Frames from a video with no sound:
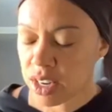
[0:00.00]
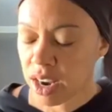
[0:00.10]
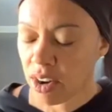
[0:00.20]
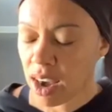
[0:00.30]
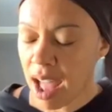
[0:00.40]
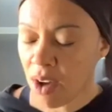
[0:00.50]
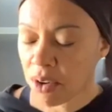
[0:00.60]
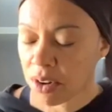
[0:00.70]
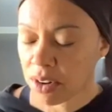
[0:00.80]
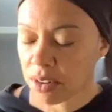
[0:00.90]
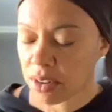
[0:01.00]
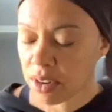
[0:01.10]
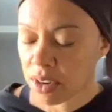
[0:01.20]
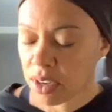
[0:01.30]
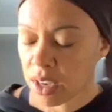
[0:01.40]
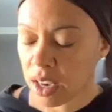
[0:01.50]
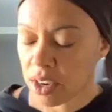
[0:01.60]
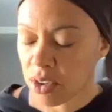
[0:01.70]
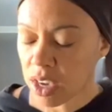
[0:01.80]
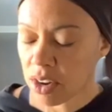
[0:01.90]
They are louder, and
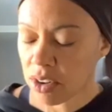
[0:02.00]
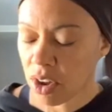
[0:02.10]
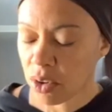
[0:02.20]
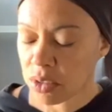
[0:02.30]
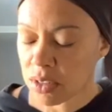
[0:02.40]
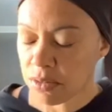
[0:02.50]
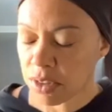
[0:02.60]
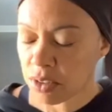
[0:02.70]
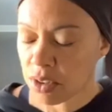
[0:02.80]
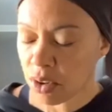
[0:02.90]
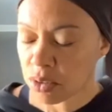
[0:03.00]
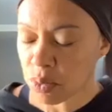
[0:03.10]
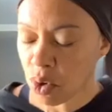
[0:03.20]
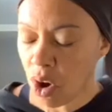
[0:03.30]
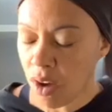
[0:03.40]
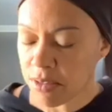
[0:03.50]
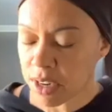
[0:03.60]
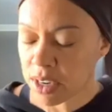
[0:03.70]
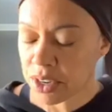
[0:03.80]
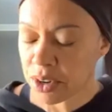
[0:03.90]
you hear those and feel those more often
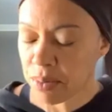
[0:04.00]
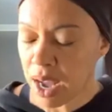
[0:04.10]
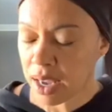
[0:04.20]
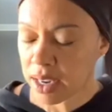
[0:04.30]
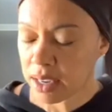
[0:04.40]
in your body.